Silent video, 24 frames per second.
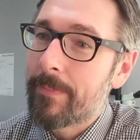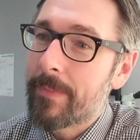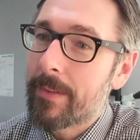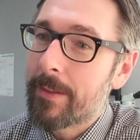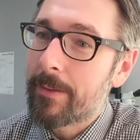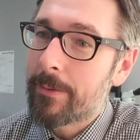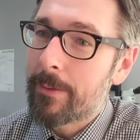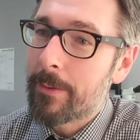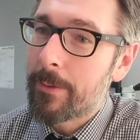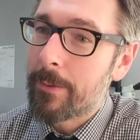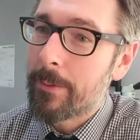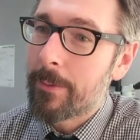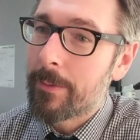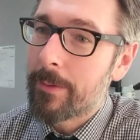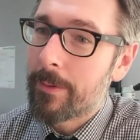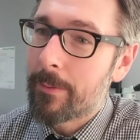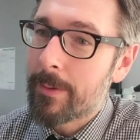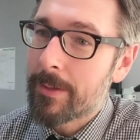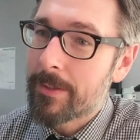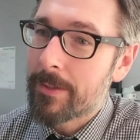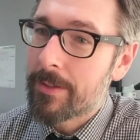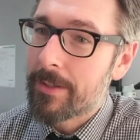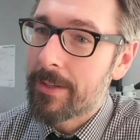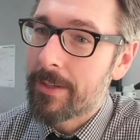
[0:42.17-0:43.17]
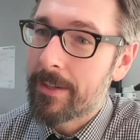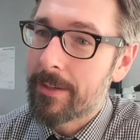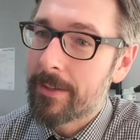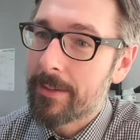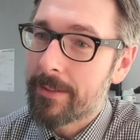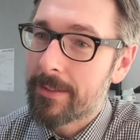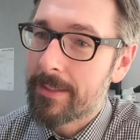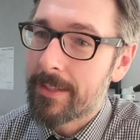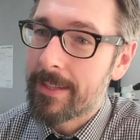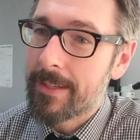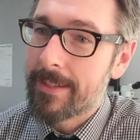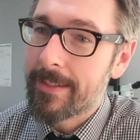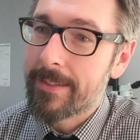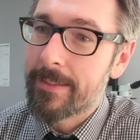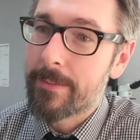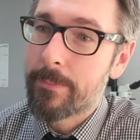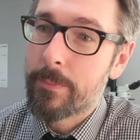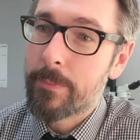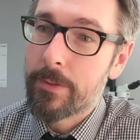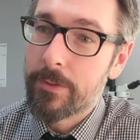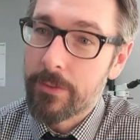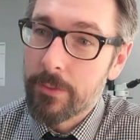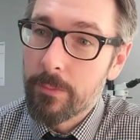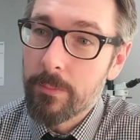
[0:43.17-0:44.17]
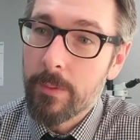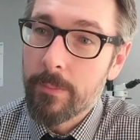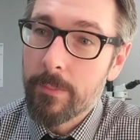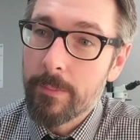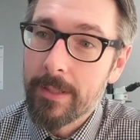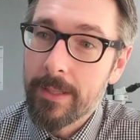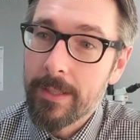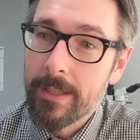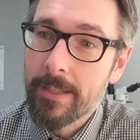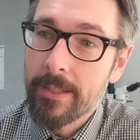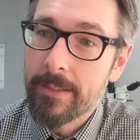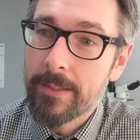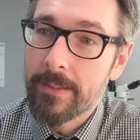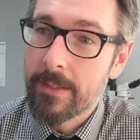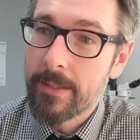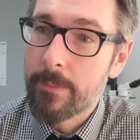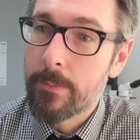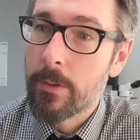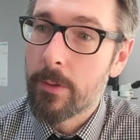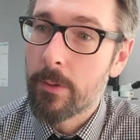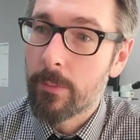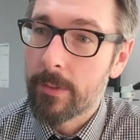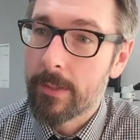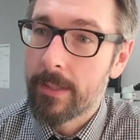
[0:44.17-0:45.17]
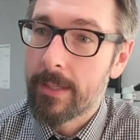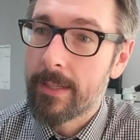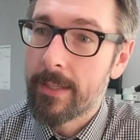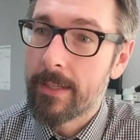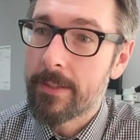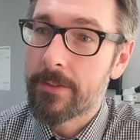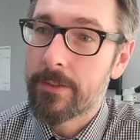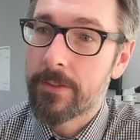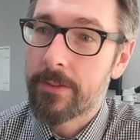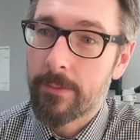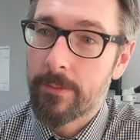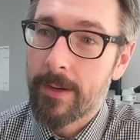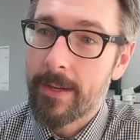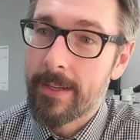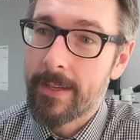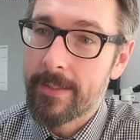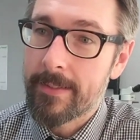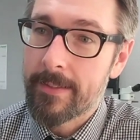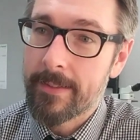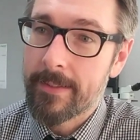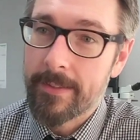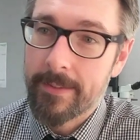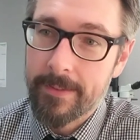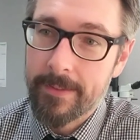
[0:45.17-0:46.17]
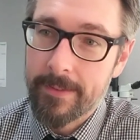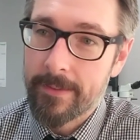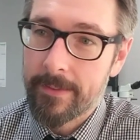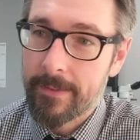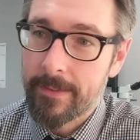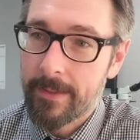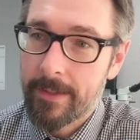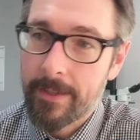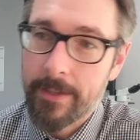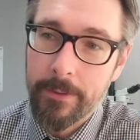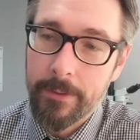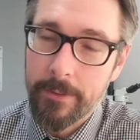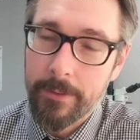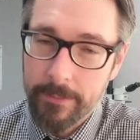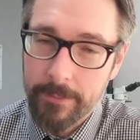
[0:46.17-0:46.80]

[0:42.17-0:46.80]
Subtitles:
So the question here says, presumably SIBO-related psoriasis here,